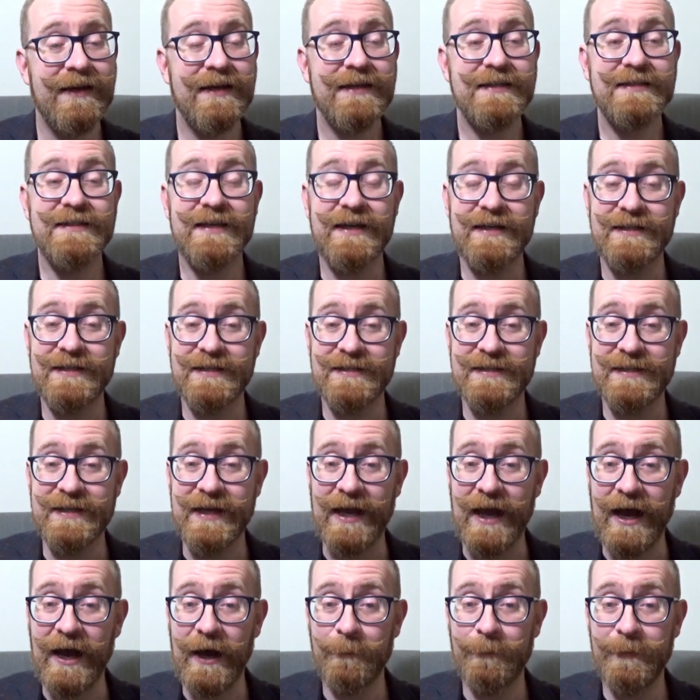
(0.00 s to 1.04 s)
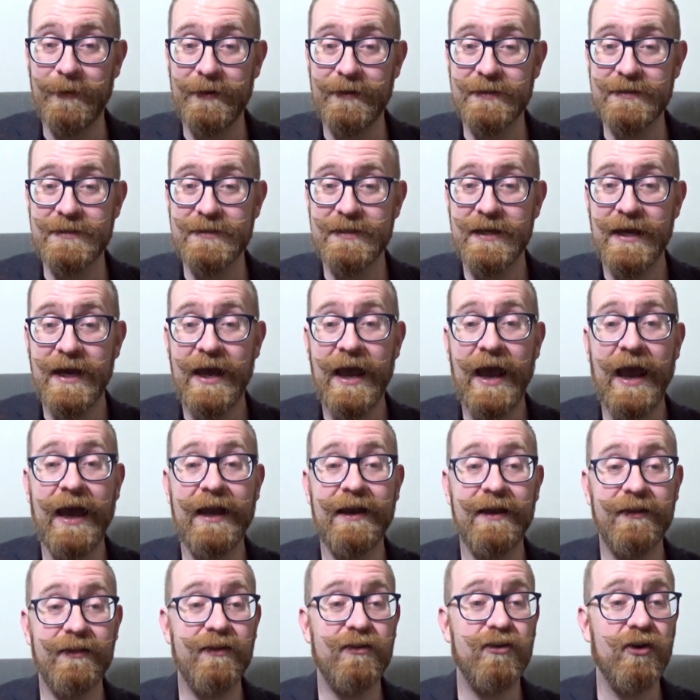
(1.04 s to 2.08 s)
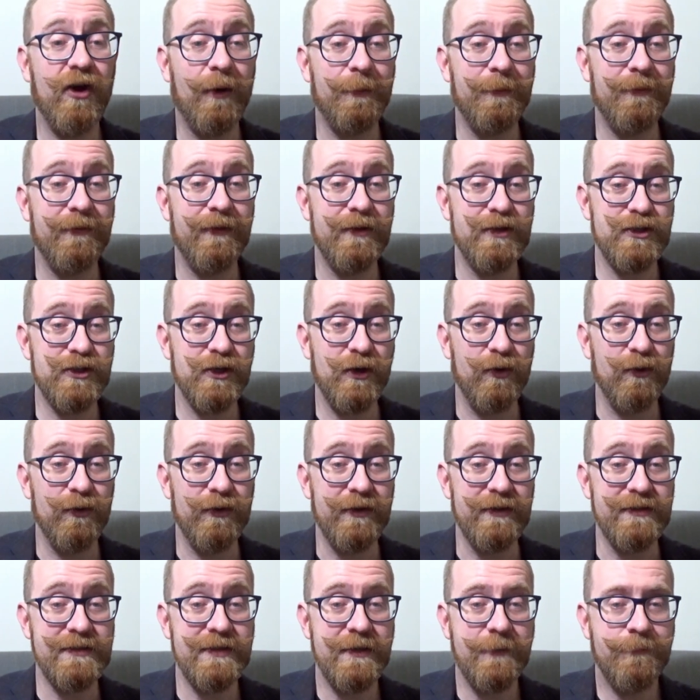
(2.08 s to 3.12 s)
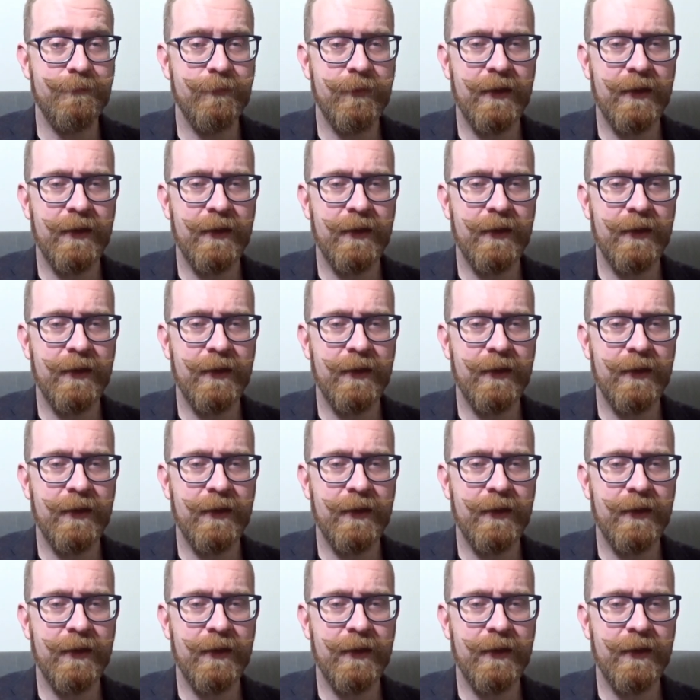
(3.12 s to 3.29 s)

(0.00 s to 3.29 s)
such as the armpits and at the top of the shoulders.